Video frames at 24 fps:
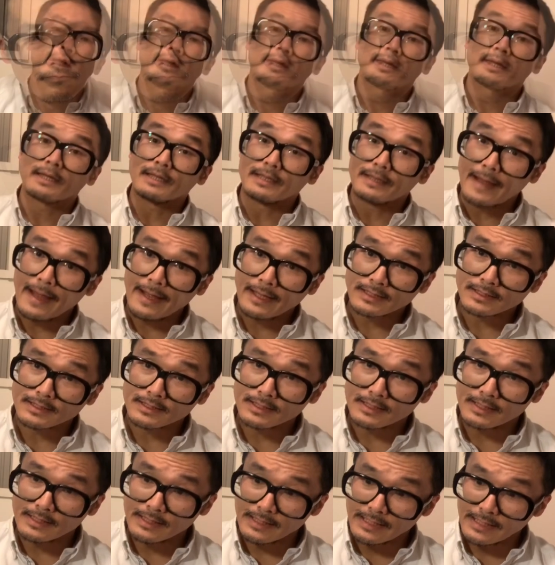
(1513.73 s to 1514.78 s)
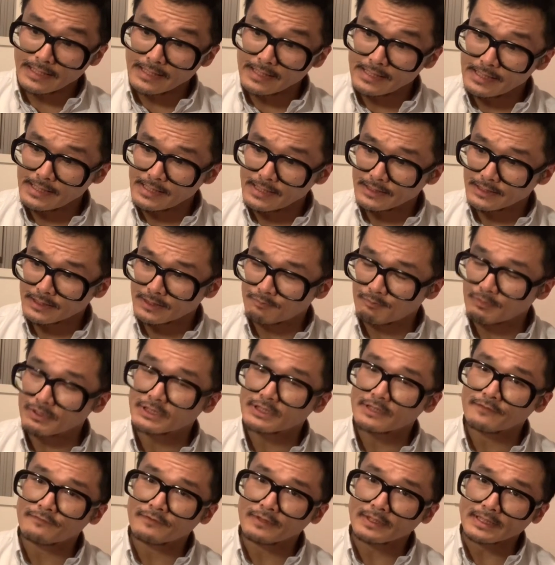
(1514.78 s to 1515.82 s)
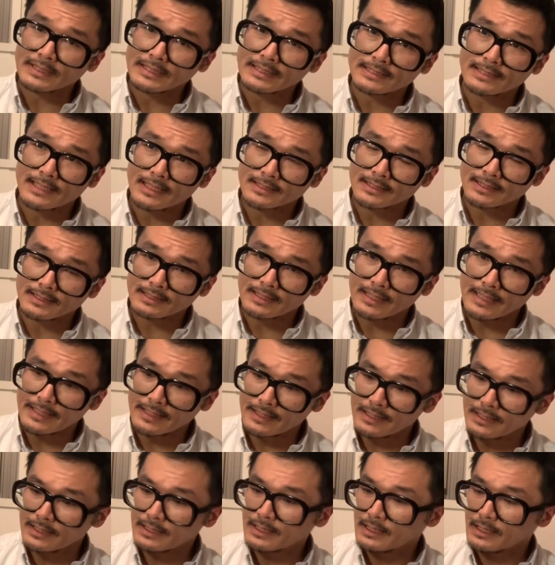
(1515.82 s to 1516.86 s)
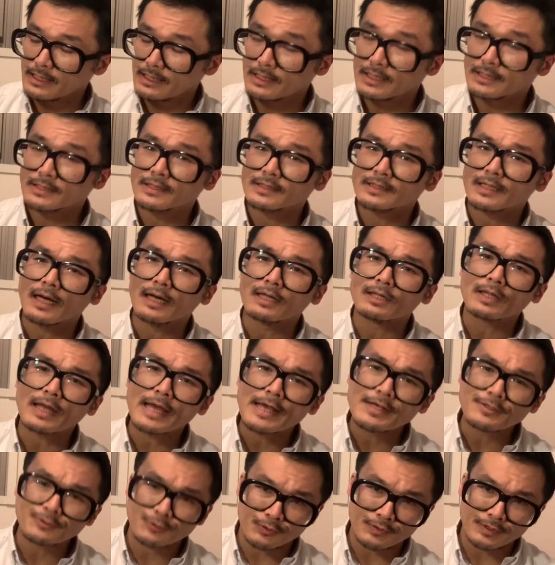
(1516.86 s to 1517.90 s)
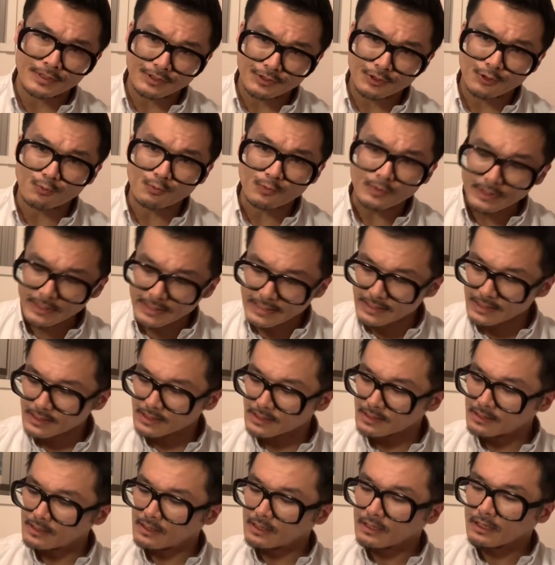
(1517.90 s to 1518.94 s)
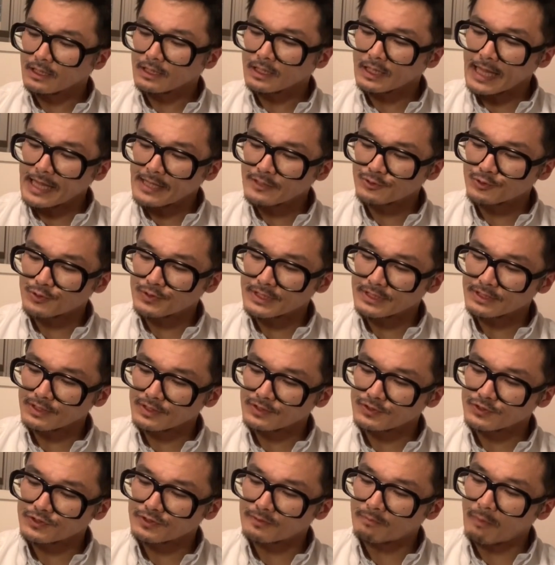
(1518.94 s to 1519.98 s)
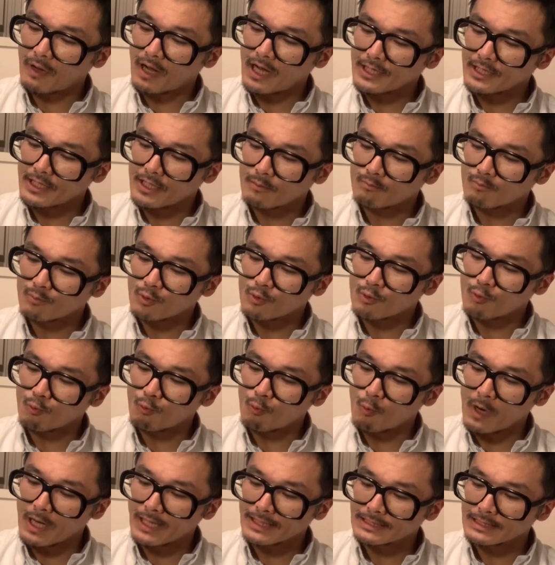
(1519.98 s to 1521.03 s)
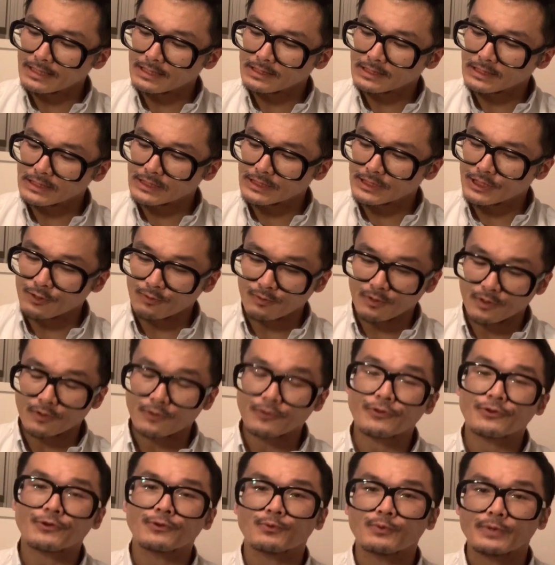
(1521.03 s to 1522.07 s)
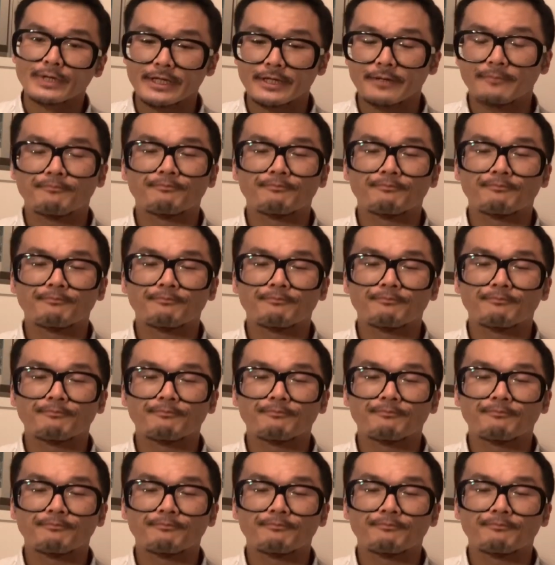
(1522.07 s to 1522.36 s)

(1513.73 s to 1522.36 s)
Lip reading: Next is specifically designated. This is a Laserdisc release, Laserdisc spy number 103.